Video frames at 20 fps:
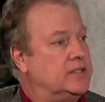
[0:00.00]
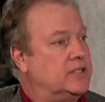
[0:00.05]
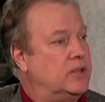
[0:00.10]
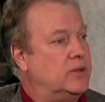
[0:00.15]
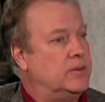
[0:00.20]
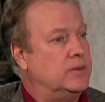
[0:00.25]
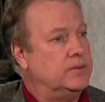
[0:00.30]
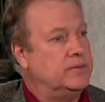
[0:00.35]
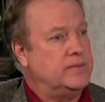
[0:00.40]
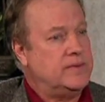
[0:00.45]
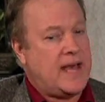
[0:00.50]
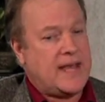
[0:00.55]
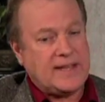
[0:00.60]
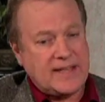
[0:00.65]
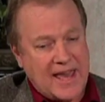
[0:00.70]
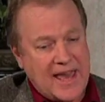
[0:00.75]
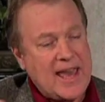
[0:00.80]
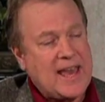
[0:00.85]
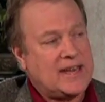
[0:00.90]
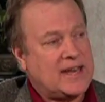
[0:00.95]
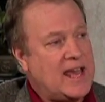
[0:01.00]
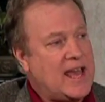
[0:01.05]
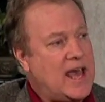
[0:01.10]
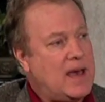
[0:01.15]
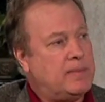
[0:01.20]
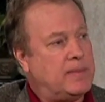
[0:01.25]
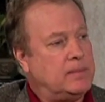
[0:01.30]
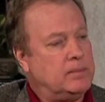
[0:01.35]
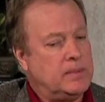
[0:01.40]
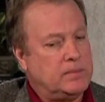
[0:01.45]
So that can
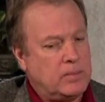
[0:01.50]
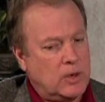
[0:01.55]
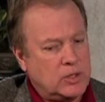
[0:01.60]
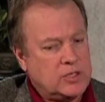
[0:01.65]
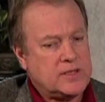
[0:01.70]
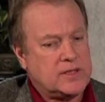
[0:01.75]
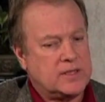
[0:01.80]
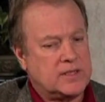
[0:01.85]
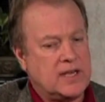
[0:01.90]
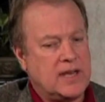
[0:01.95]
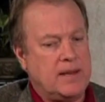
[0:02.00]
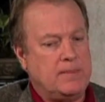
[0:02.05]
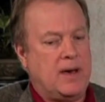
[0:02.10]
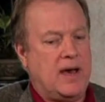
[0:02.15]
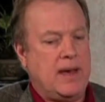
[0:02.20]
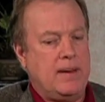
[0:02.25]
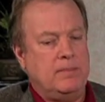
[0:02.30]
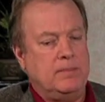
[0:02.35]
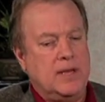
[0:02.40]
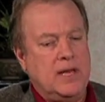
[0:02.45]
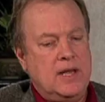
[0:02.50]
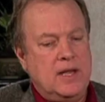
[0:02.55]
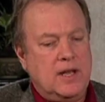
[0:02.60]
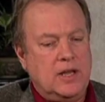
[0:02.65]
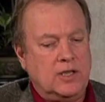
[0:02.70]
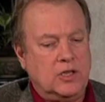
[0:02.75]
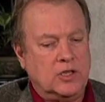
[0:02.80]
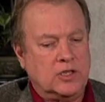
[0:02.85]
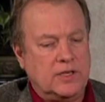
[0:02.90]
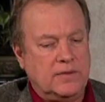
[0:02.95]
happen, but most of the time I'm
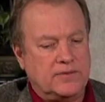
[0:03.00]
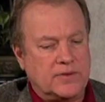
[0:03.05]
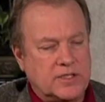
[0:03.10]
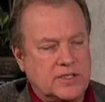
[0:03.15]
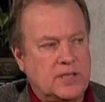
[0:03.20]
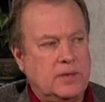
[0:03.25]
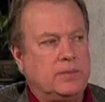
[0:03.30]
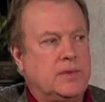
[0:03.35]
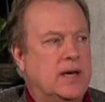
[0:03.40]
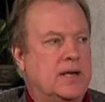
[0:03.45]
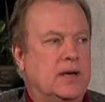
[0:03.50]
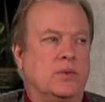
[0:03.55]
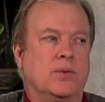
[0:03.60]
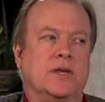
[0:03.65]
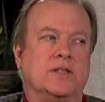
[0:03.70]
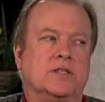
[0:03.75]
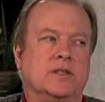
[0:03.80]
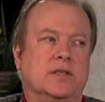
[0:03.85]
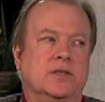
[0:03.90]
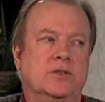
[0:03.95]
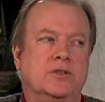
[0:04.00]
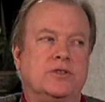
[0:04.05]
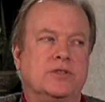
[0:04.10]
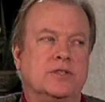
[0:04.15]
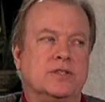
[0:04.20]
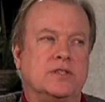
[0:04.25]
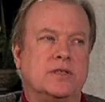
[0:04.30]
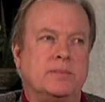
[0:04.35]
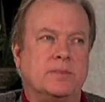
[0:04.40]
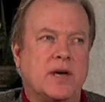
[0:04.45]
looking for some kind of
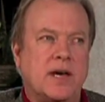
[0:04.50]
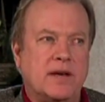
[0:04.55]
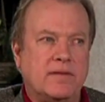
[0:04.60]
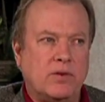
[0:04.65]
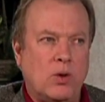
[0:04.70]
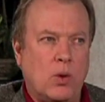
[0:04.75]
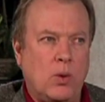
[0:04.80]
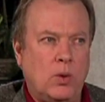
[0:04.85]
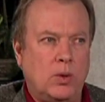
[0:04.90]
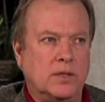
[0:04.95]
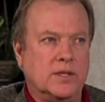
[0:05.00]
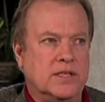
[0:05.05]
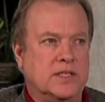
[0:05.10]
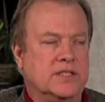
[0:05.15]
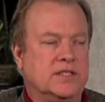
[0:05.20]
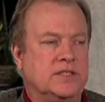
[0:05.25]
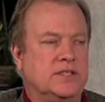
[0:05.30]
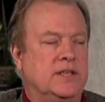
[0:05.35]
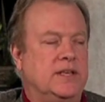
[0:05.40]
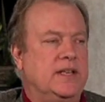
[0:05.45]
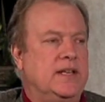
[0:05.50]
resolution, some kind of wholeness